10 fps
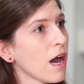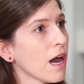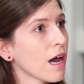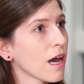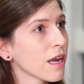
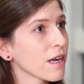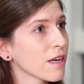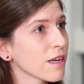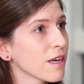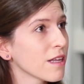
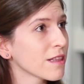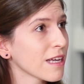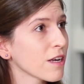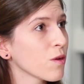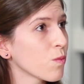And
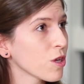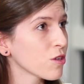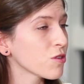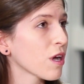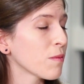then we
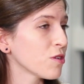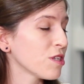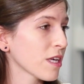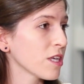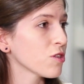also have to
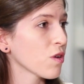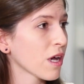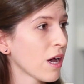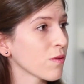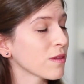take into
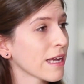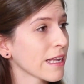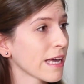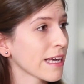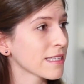account
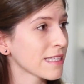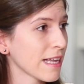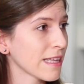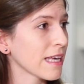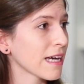that
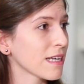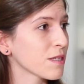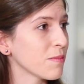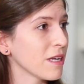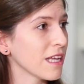Xtandi
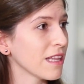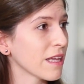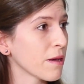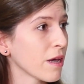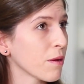has been in
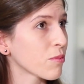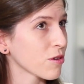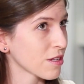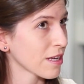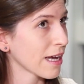the
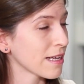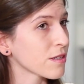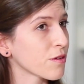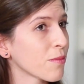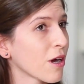prostate
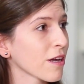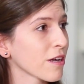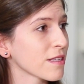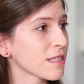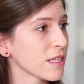cancer
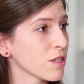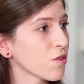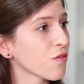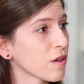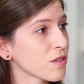market since
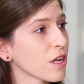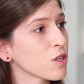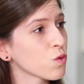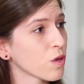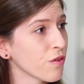
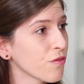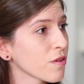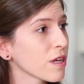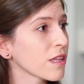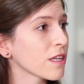2012
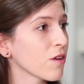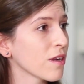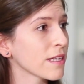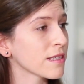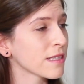in the
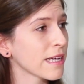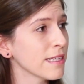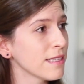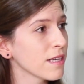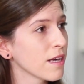United
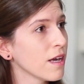States